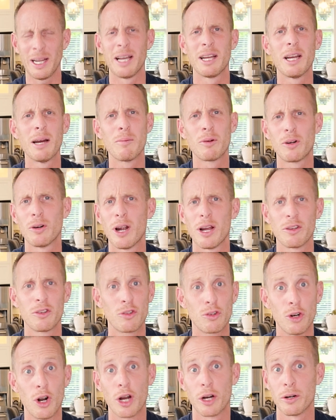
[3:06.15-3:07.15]
and come across
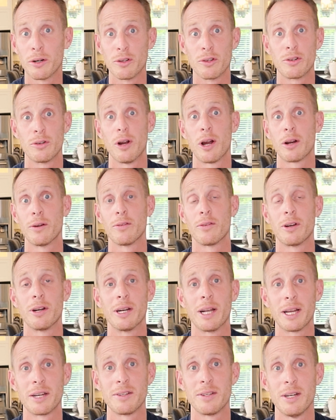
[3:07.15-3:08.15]
stronger and stronger for your
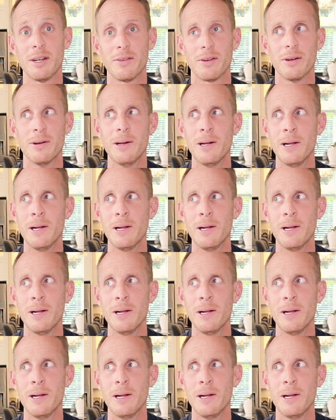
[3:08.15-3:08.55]
next interview.